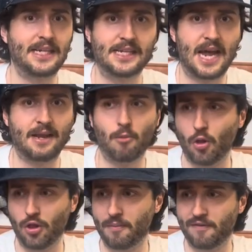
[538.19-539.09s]
denim on
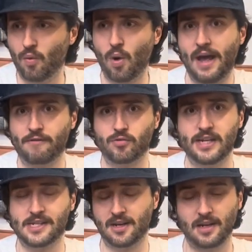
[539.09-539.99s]
them for whatever
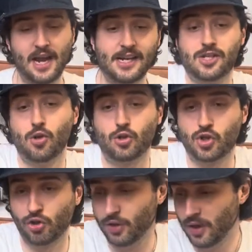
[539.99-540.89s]
reason. It's not
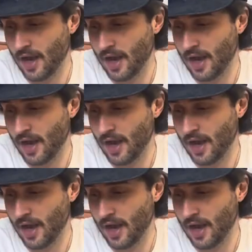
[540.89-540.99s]
true.